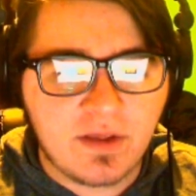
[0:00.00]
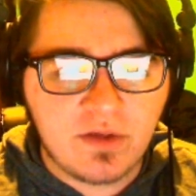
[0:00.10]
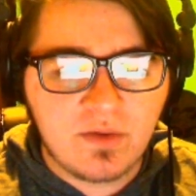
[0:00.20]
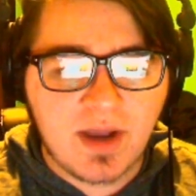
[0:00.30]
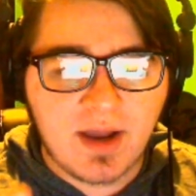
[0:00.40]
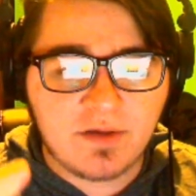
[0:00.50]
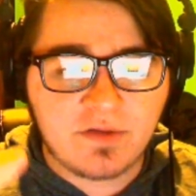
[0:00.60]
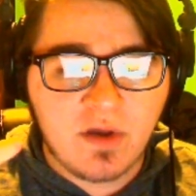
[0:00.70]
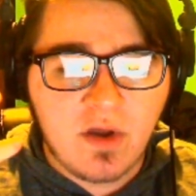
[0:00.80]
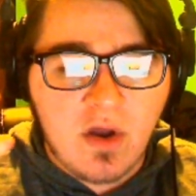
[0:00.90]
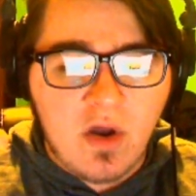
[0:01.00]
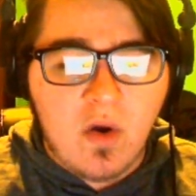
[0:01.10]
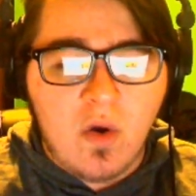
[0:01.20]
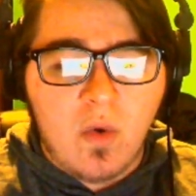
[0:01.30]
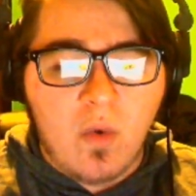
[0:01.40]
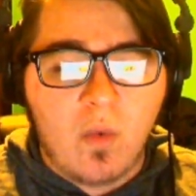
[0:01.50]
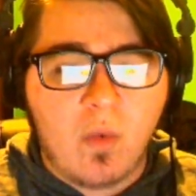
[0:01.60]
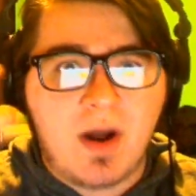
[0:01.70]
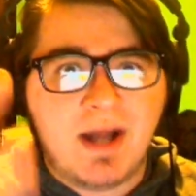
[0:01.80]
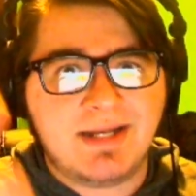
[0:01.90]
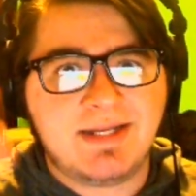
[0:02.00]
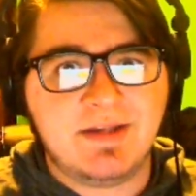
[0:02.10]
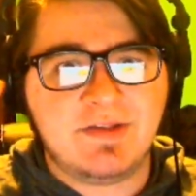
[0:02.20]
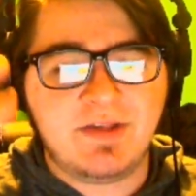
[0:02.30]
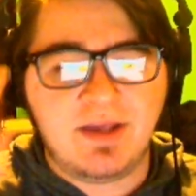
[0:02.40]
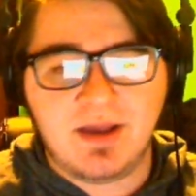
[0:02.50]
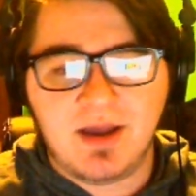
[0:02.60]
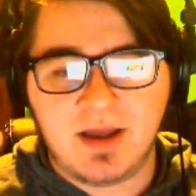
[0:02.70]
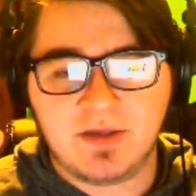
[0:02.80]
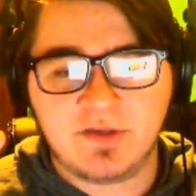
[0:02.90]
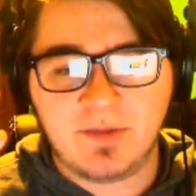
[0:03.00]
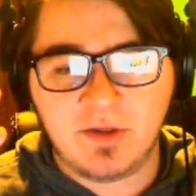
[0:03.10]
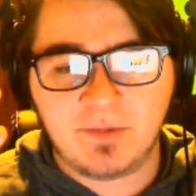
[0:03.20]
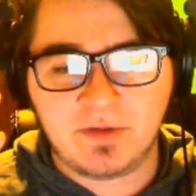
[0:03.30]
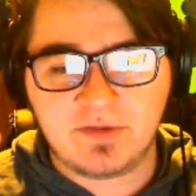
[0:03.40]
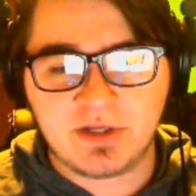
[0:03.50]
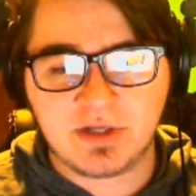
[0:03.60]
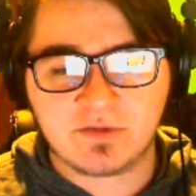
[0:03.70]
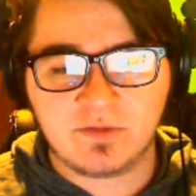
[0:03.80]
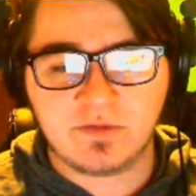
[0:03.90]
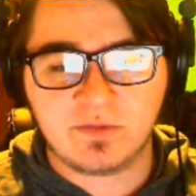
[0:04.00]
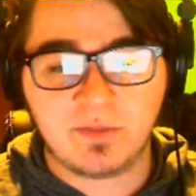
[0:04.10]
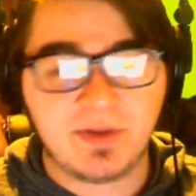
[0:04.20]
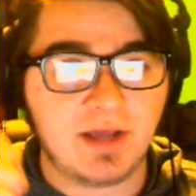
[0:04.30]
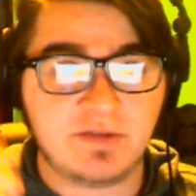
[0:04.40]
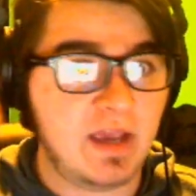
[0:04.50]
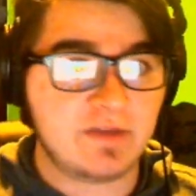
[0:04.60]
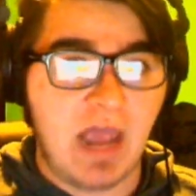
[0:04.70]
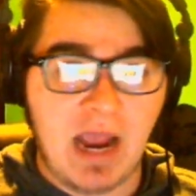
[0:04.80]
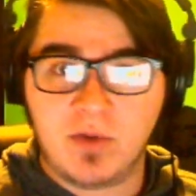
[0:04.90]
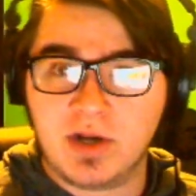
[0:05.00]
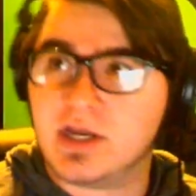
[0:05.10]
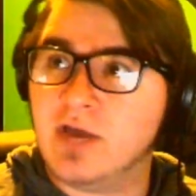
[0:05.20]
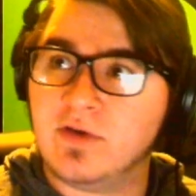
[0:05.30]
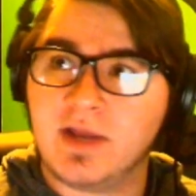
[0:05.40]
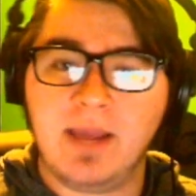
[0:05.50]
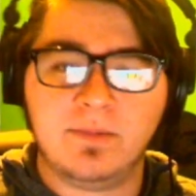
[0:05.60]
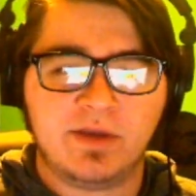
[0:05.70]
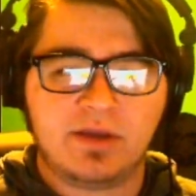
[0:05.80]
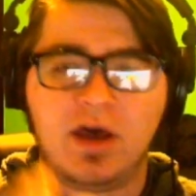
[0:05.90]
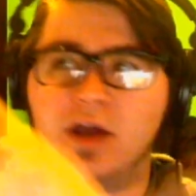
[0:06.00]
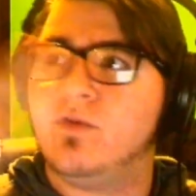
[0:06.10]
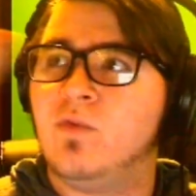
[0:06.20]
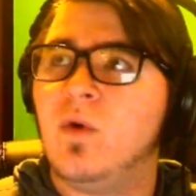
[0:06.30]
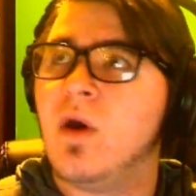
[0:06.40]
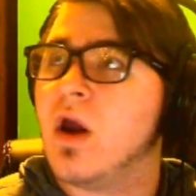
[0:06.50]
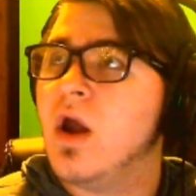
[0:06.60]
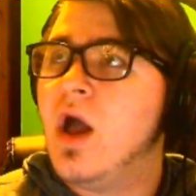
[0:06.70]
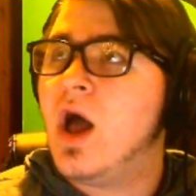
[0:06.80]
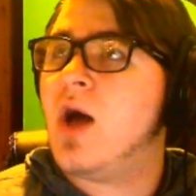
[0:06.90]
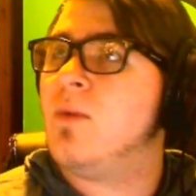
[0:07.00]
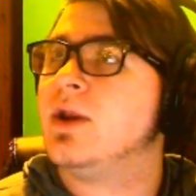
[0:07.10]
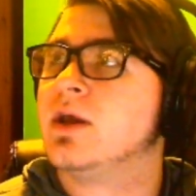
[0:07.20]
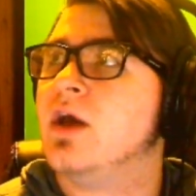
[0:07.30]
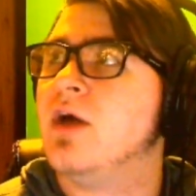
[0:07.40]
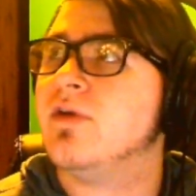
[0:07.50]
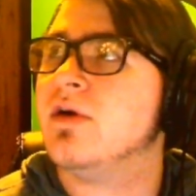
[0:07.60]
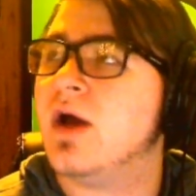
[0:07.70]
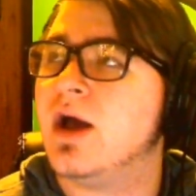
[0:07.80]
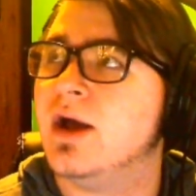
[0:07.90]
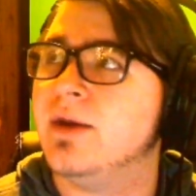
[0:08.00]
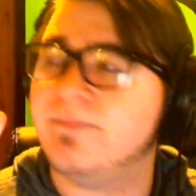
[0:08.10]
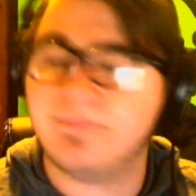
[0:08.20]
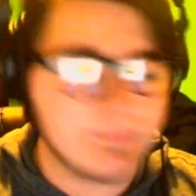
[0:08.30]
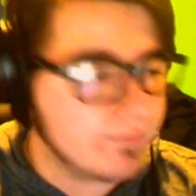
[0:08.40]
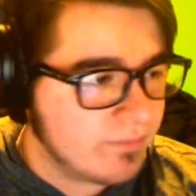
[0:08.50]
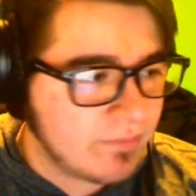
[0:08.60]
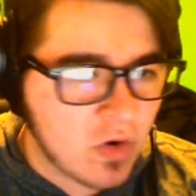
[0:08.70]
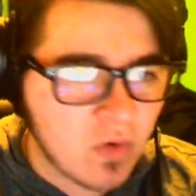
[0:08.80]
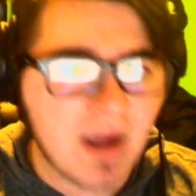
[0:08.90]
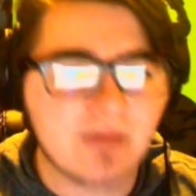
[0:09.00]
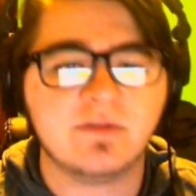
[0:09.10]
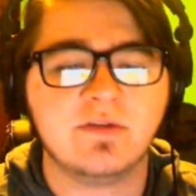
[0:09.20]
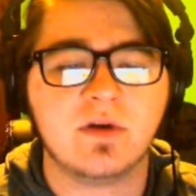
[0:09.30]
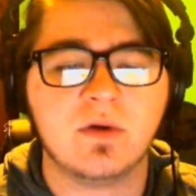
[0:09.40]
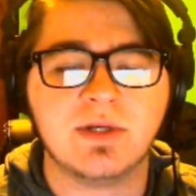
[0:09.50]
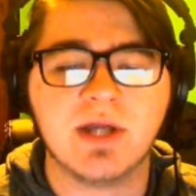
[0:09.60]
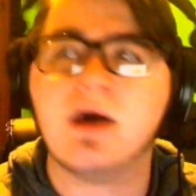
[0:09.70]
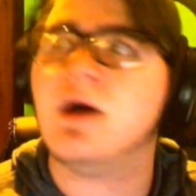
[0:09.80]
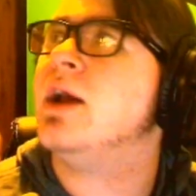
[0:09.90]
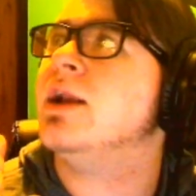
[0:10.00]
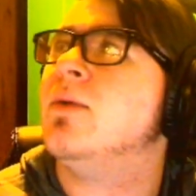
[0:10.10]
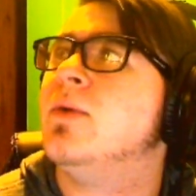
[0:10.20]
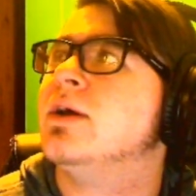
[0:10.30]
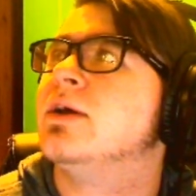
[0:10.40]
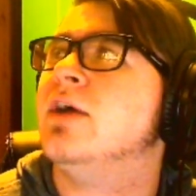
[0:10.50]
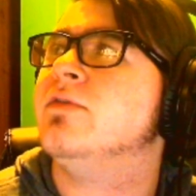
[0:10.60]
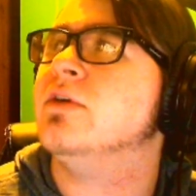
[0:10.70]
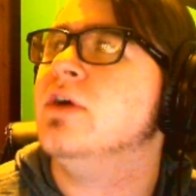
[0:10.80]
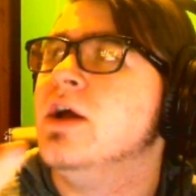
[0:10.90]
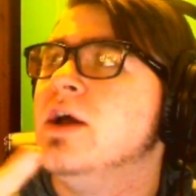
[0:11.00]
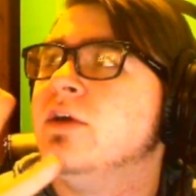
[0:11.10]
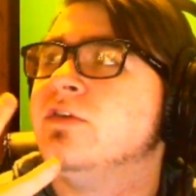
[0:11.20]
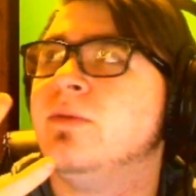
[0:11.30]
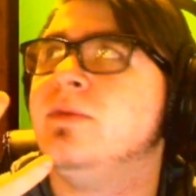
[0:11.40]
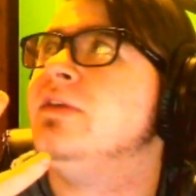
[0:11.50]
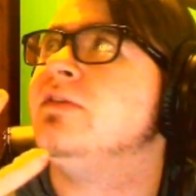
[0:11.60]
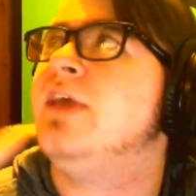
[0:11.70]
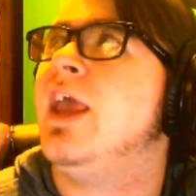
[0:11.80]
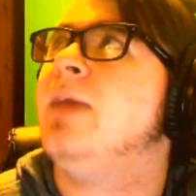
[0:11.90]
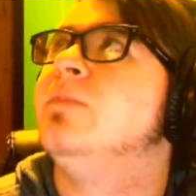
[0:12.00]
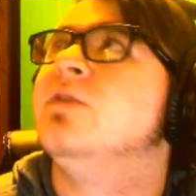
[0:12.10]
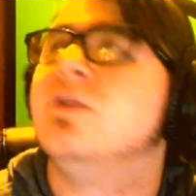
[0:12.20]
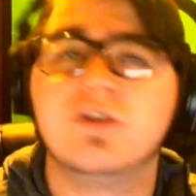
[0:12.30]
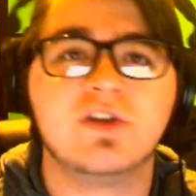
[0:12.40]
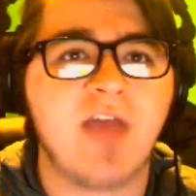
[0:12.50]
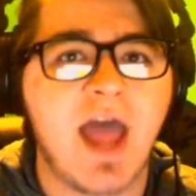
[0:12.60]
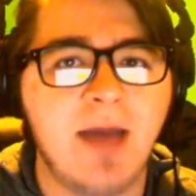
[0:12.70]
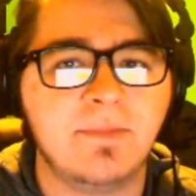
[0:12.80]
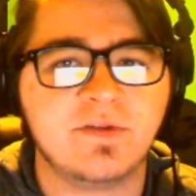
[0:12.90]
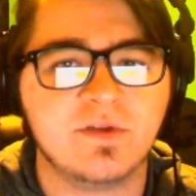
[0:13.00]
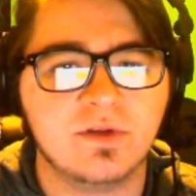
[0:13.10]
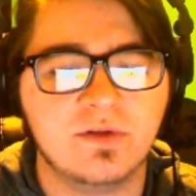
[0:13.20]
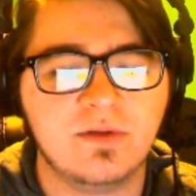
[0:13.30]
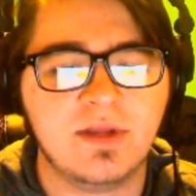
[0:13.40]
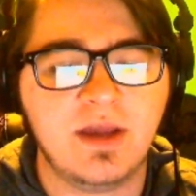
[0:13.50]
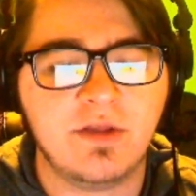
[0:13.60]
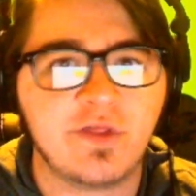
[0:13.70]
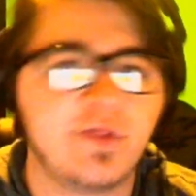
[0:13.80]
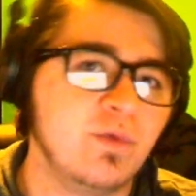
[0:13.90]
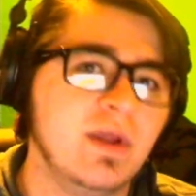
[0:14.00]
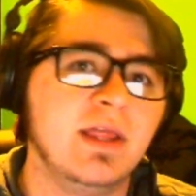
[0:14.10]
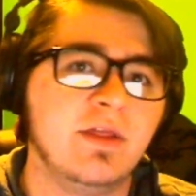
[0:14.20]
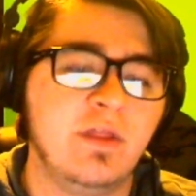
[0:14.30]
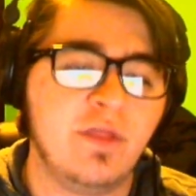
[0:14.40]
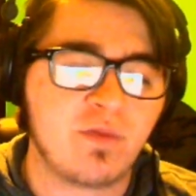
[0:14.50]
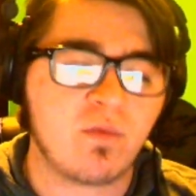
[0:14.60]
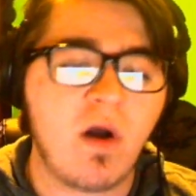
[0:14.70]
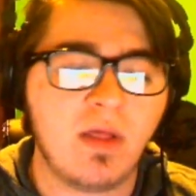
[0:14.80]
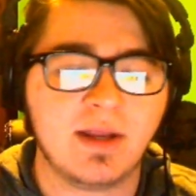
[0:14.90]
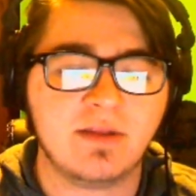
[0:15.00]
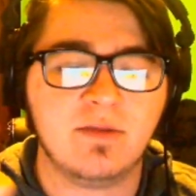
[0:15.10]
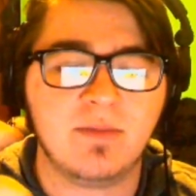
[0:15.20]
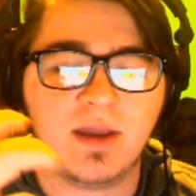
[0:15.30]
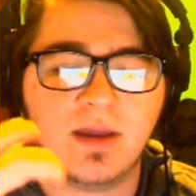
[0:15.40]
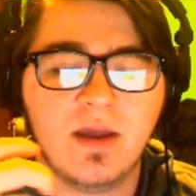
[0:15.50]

you guys want to see, some other PlayStation exclusives would be nice. Yes, I want to cover games like God of War. I want to cover Horizon Zero Dawn. I want to cover some of these games that are just absolutely enthralling to me.